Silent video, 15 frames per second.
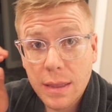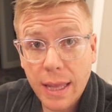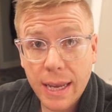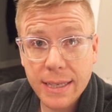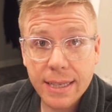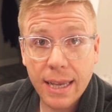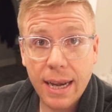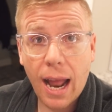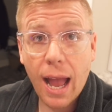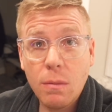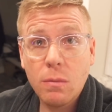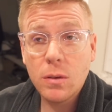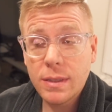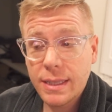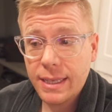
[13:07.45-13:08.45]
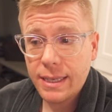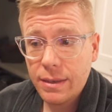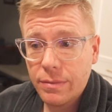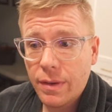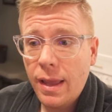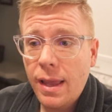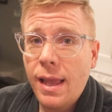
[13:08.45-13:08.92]
Like I said, I will
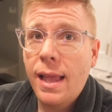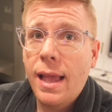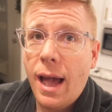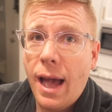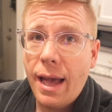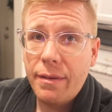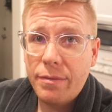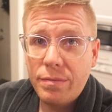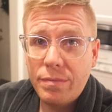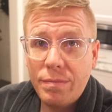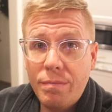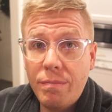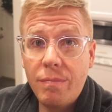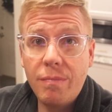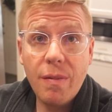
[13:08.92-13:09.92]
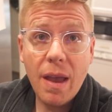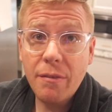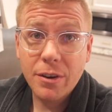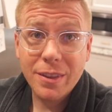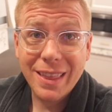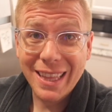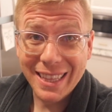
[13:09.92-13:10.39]
leave ev
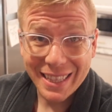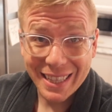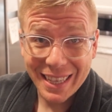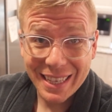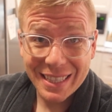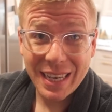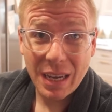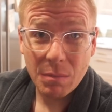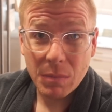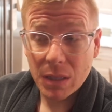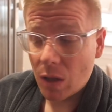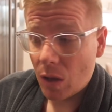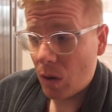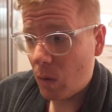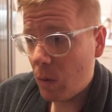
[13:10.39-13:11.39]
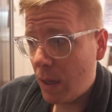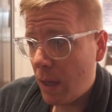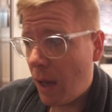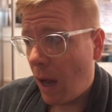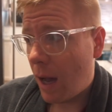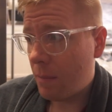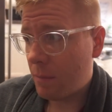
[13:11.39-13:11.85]
everything linked down below.
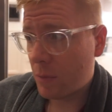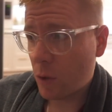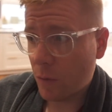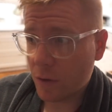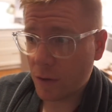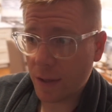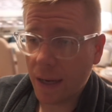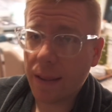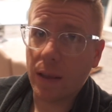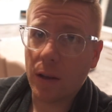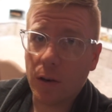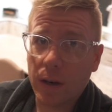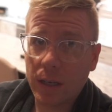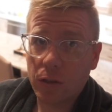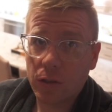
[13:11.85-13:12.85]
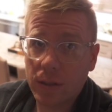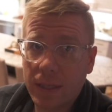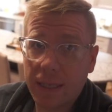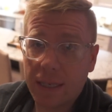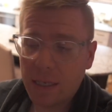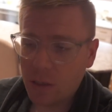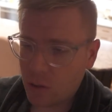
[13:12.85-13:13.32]
Um, so if there's anything you're
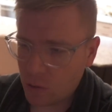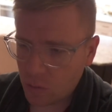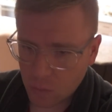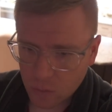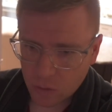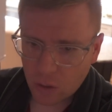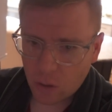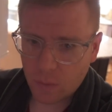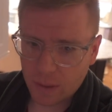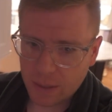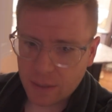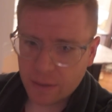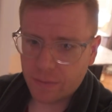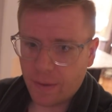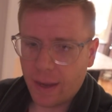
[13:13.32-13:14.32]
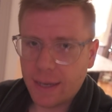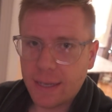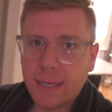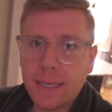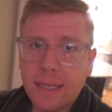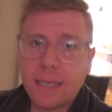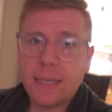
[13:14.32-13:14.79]
interested in, you will know where to
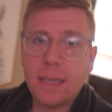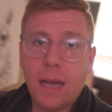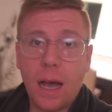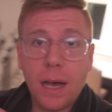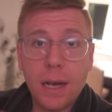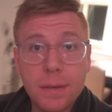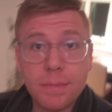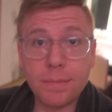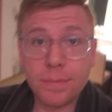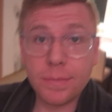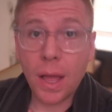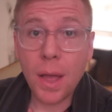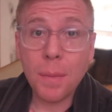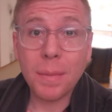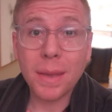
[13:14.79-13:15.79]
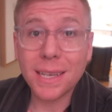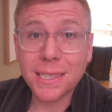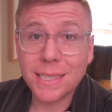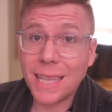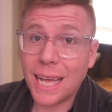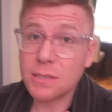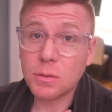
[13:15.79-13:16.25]
find it. Um,
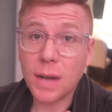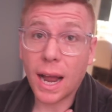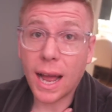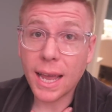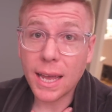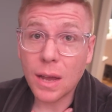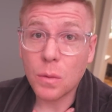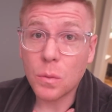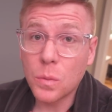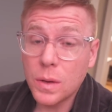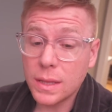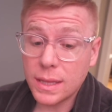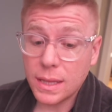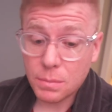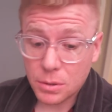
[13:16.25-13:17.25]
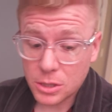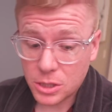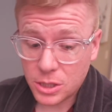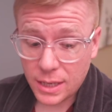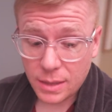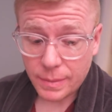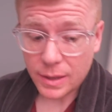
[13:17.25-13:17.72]
because that's what I really
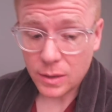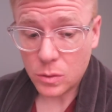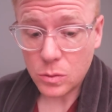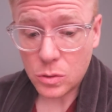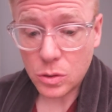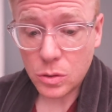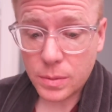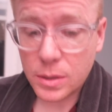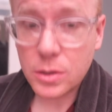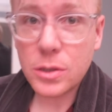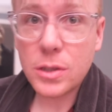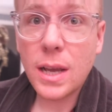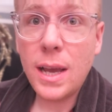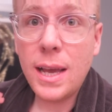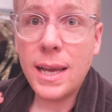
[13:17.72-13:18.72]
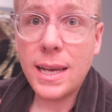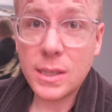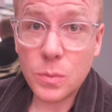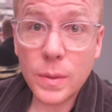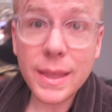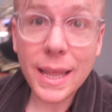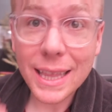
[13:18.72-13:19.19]
appreciate about YouTubers
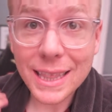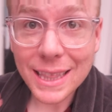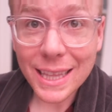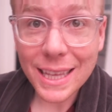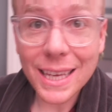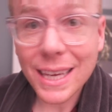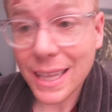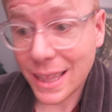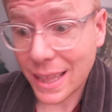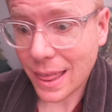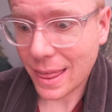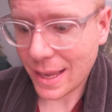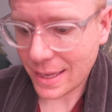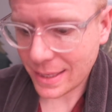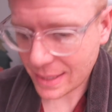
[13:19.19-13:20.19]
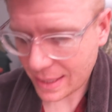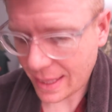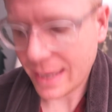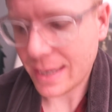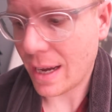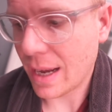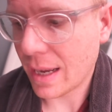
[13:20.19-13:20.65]
is when they link the things that
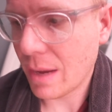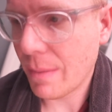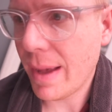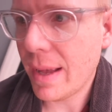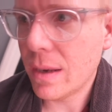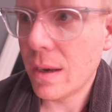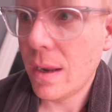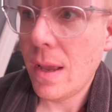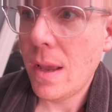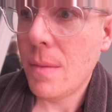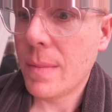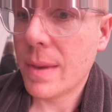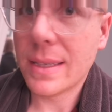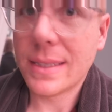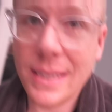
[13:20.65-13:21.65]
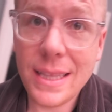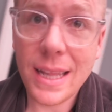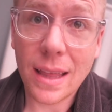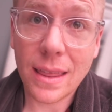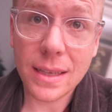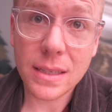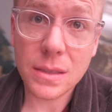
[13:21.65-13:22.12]
they talk about, because
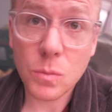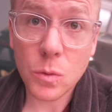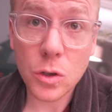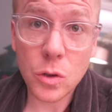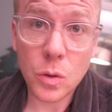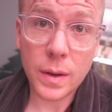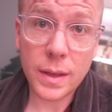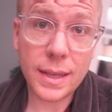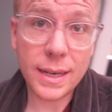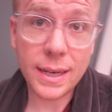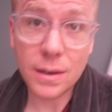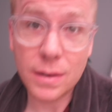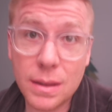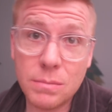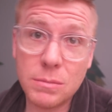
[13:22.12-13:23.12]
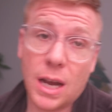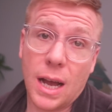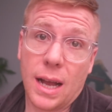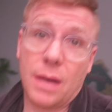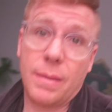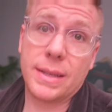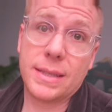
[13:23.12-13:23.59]
nothing's more annoying than hearing them
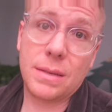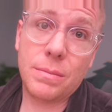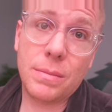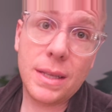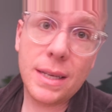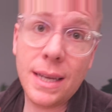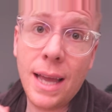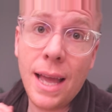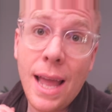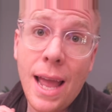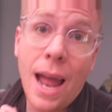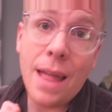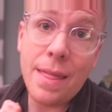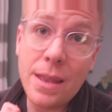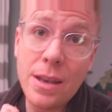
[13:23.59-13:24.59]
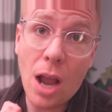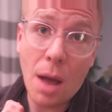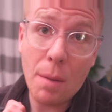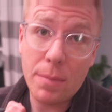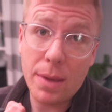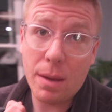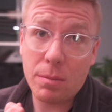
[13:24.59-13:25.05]
talk about something and then
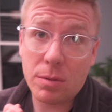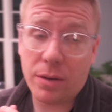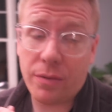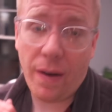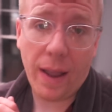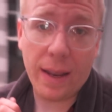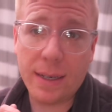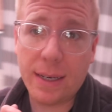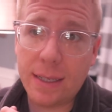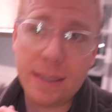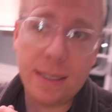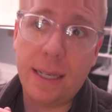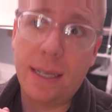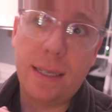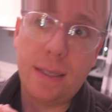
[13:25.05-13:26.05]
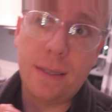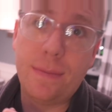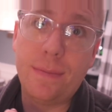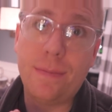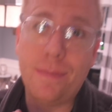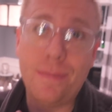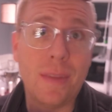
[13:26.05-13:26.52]
not be able to find it.
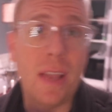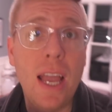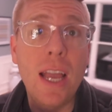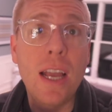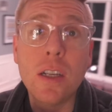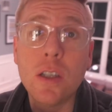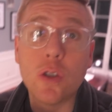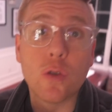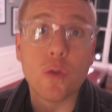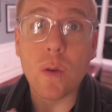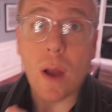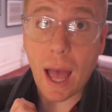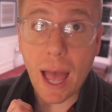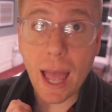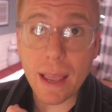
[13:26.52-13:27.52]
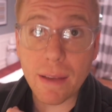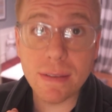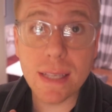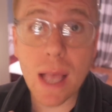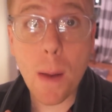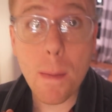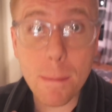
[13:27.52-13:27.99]

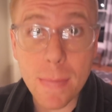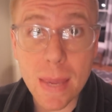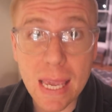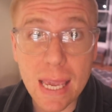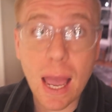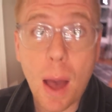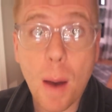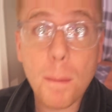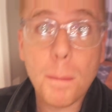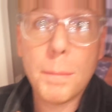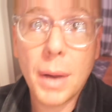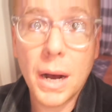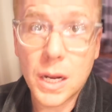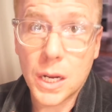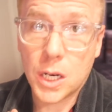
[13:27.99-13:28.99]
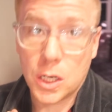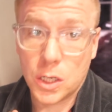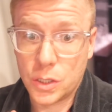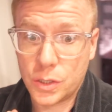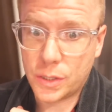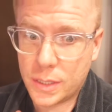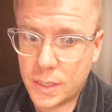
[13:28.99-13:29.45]
Drives me
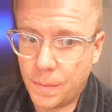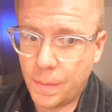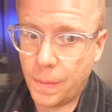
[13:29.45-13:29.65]
bonkers.